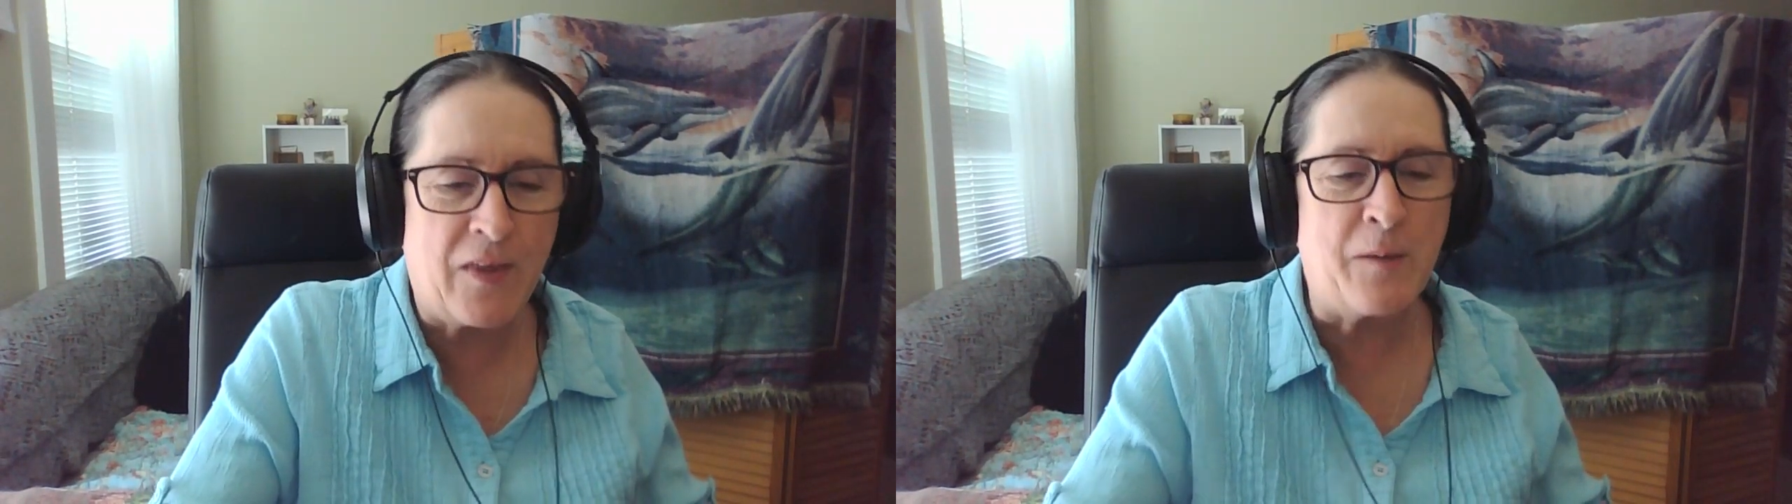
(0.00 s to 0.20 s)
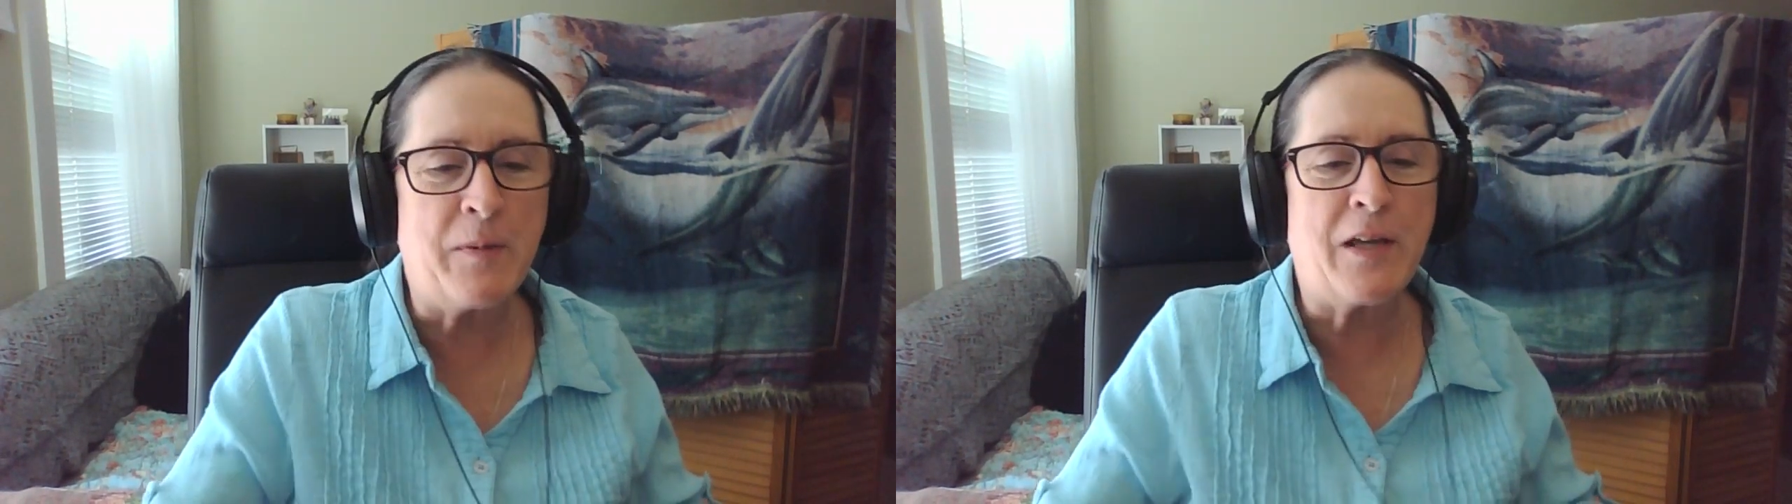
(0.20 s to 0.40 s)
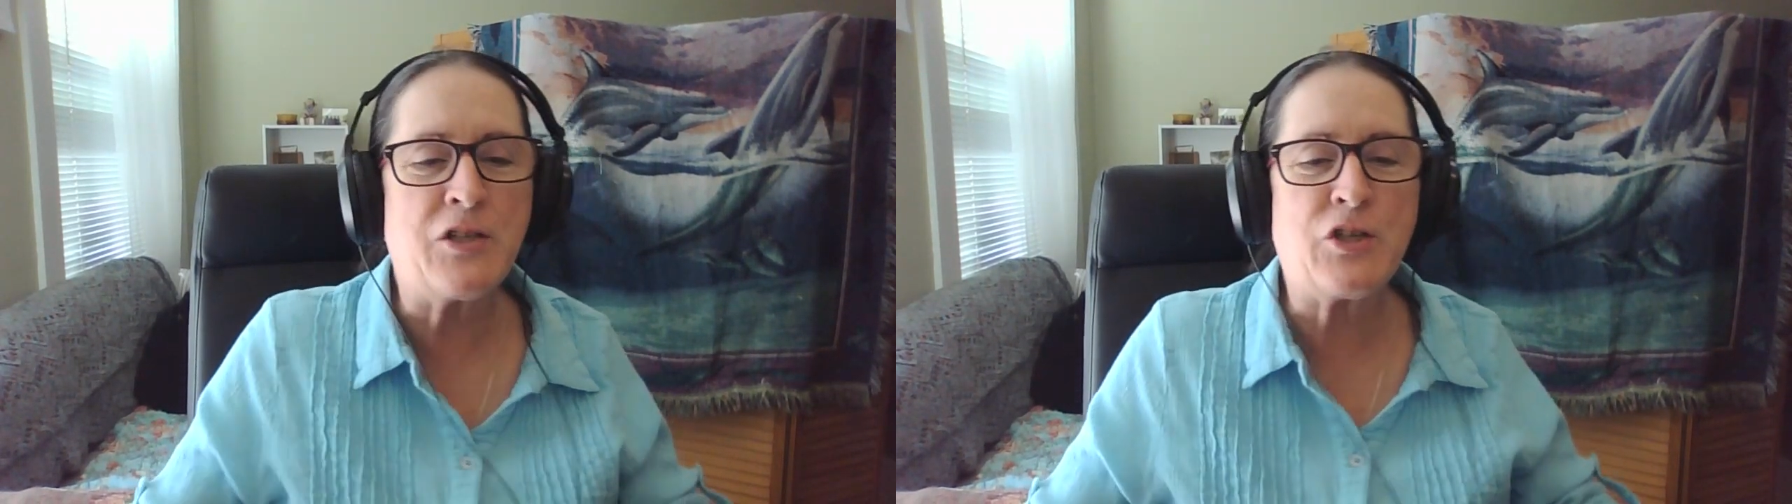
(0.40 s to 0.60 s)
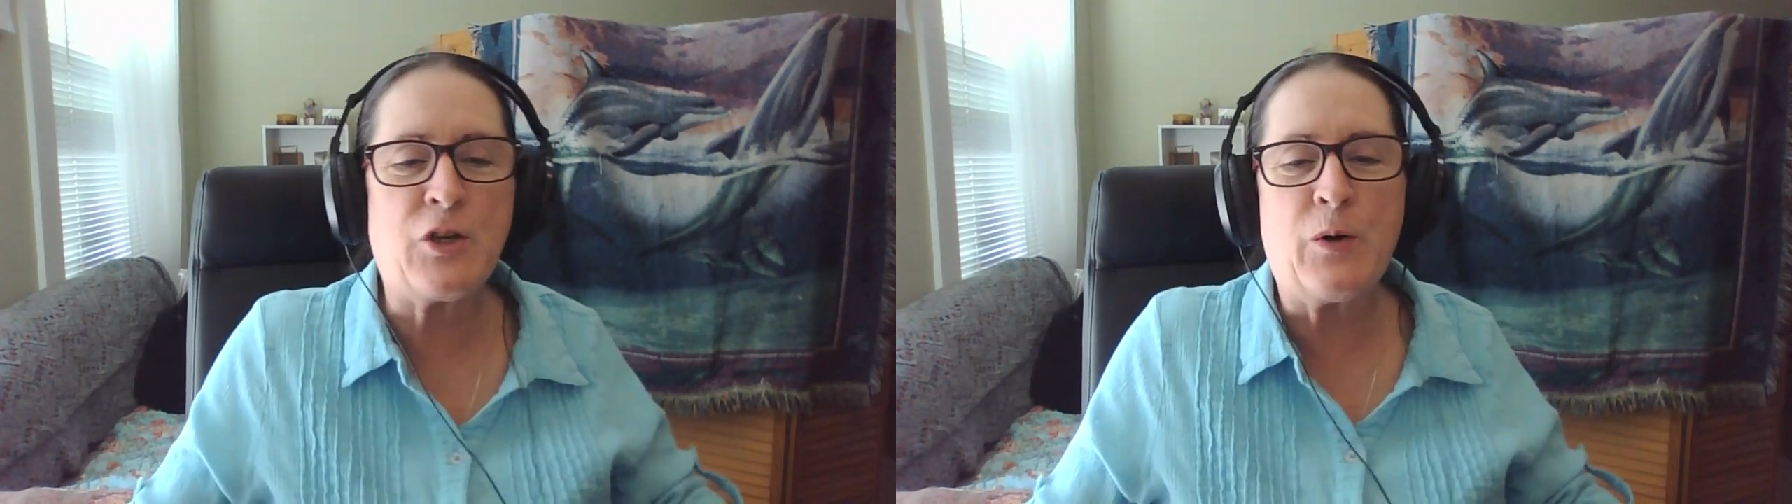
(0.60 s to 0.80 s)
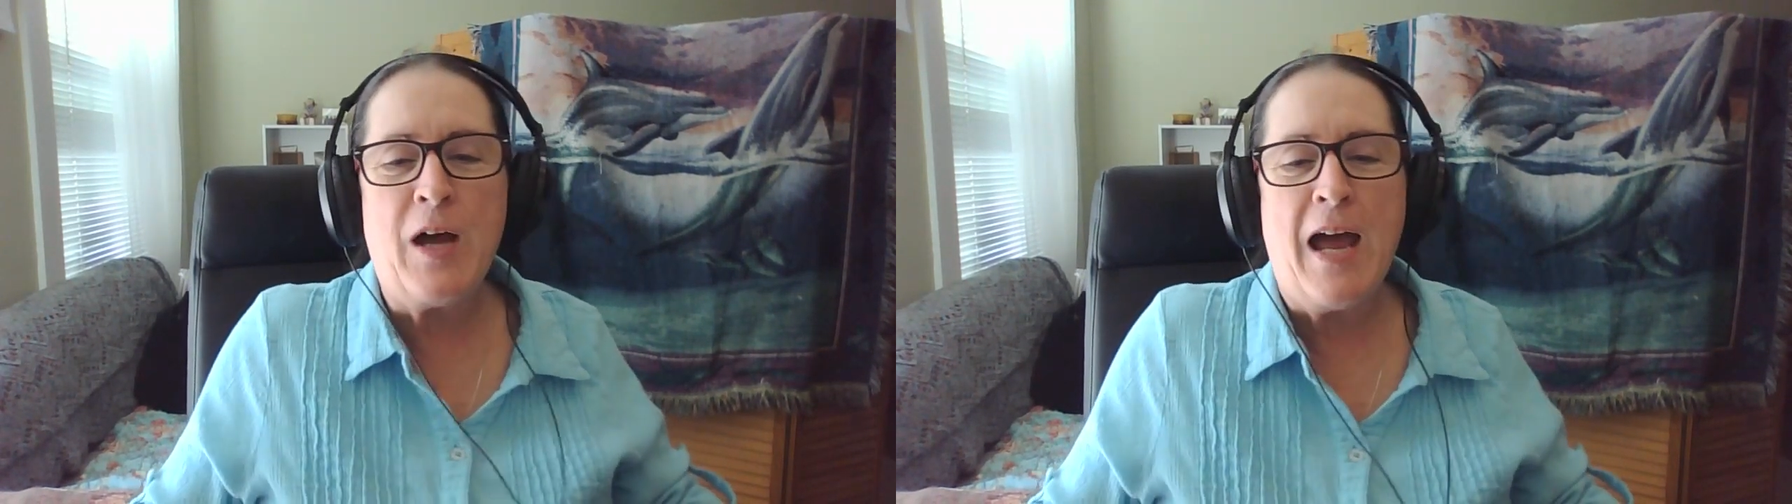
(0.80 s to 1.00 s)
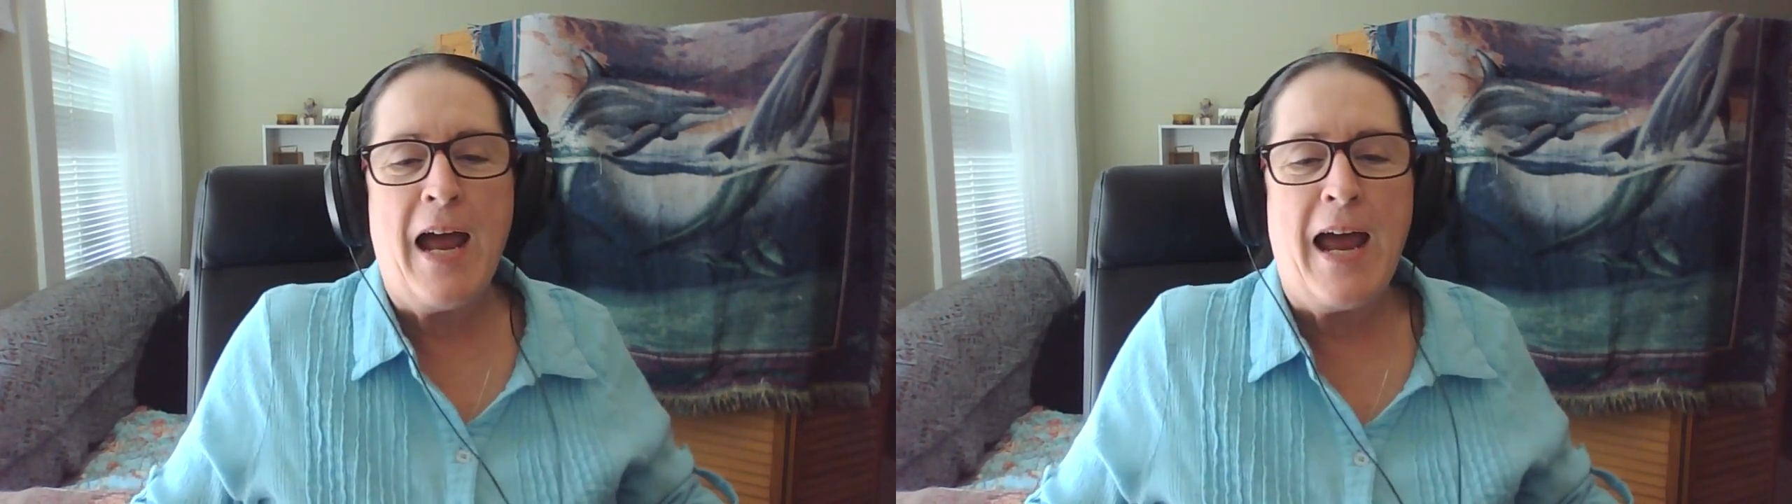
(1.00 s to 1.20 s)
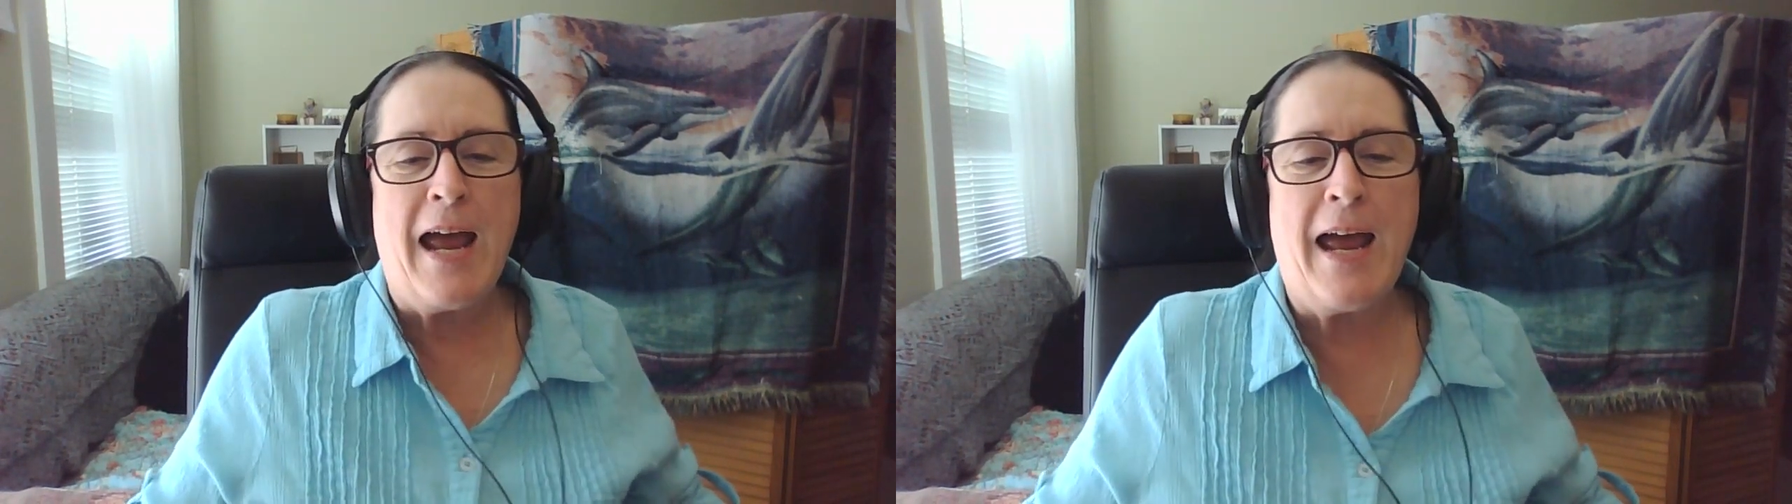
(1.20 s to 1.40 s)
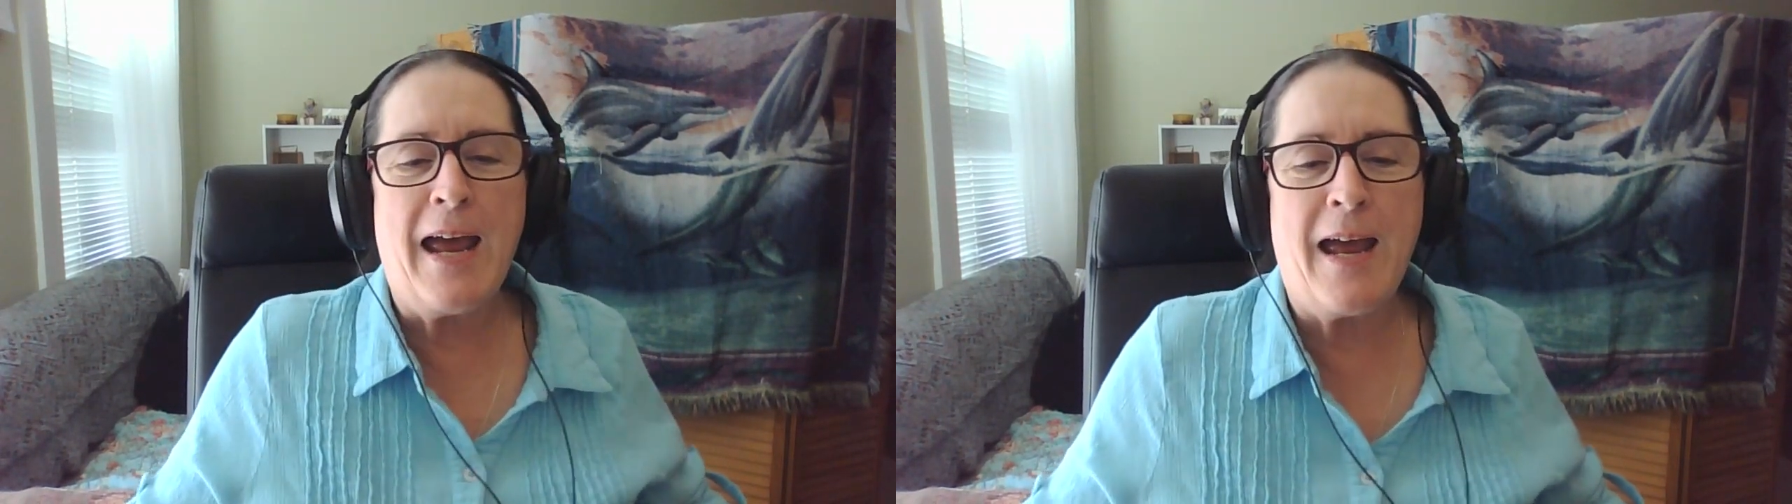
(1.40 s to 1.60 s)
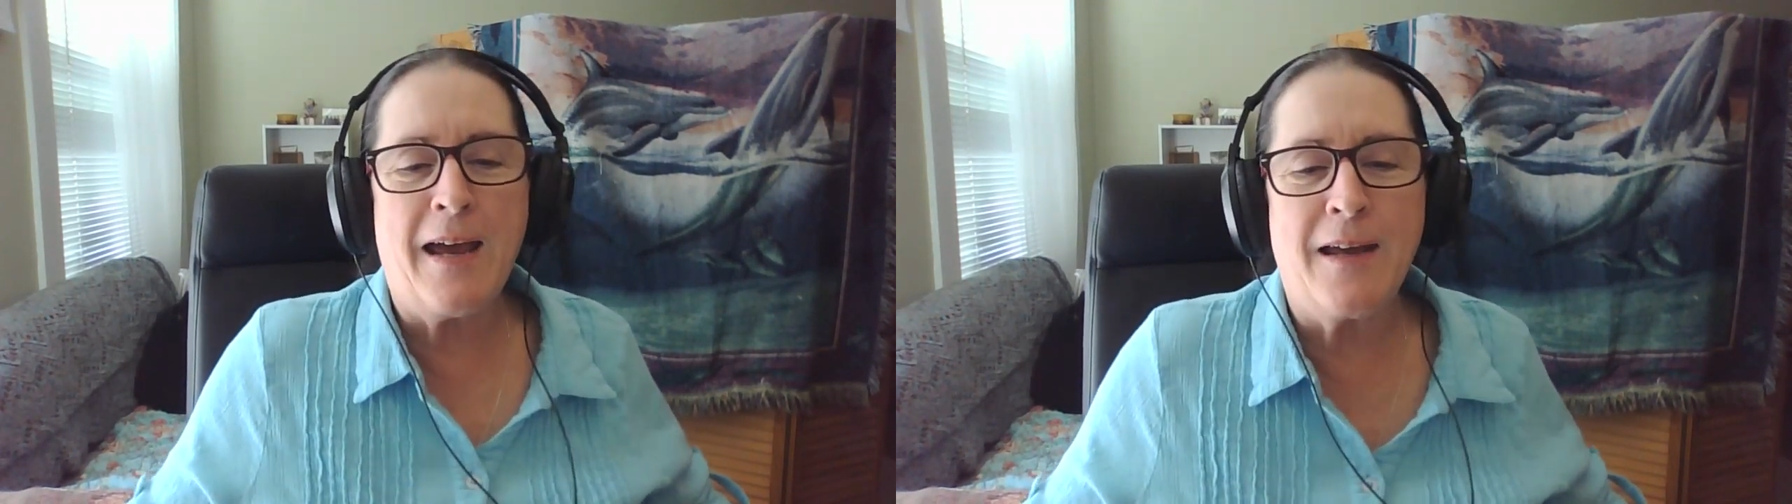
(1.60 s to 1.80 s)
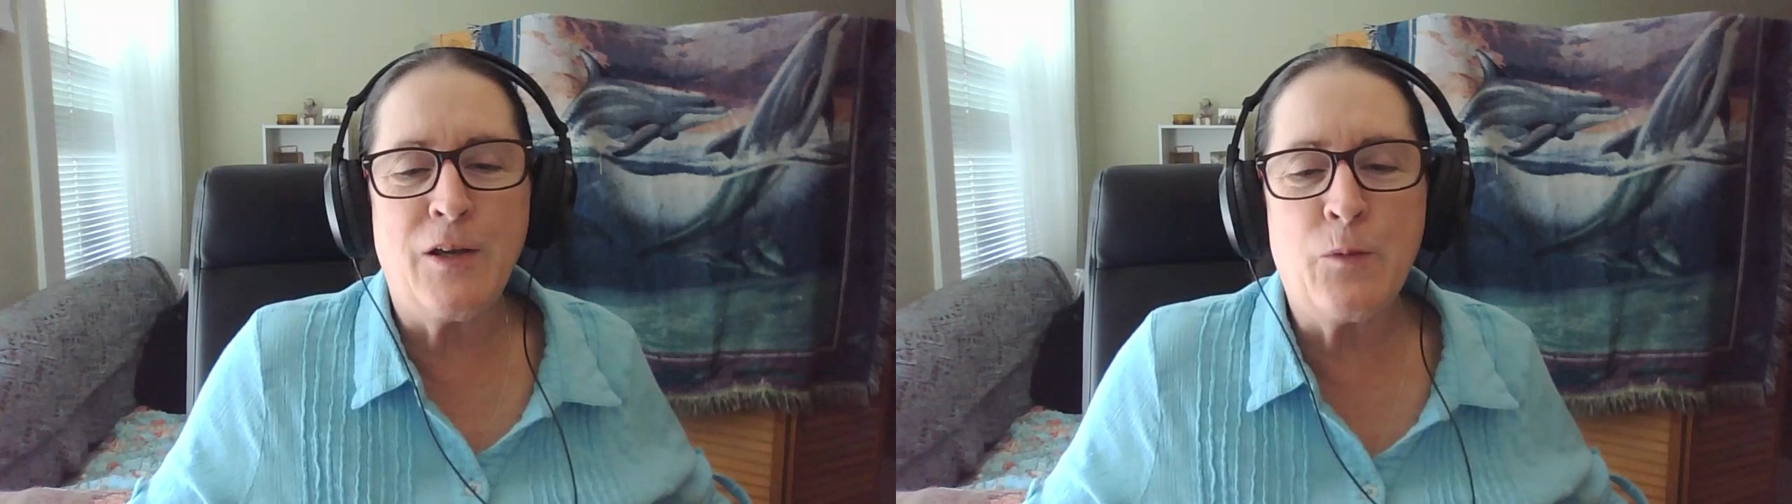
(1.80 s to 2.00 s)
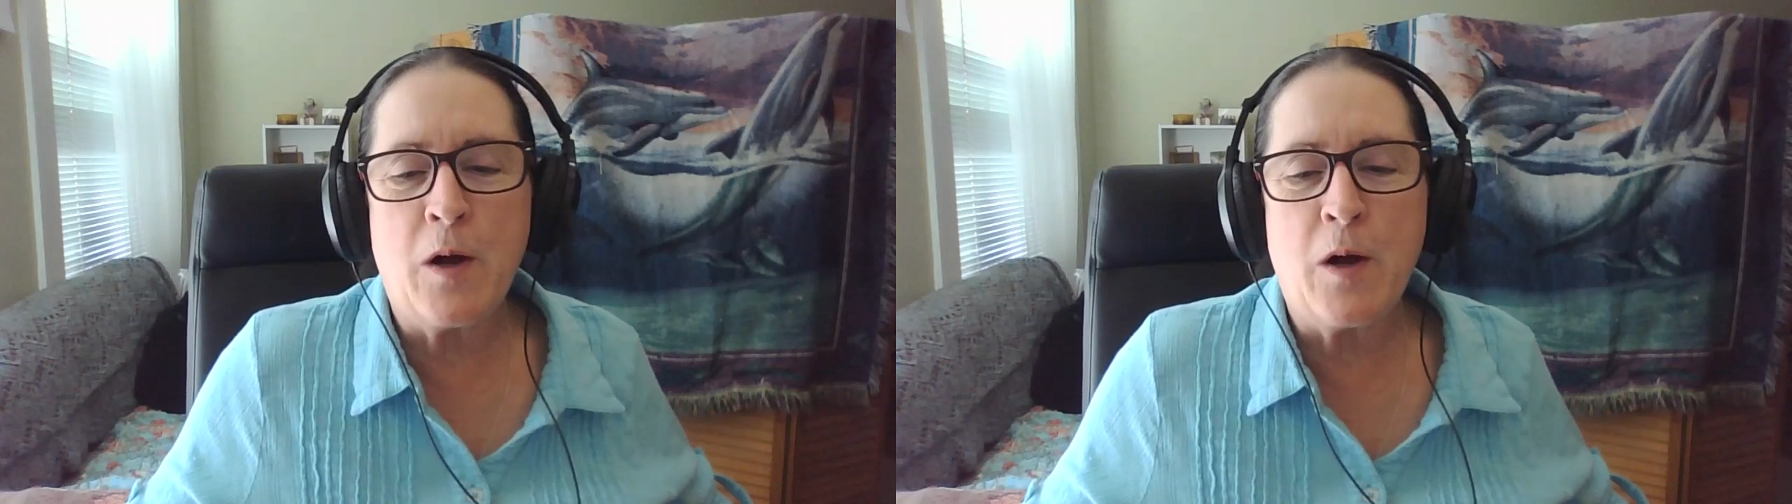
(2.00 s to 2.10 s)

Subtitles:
thing because you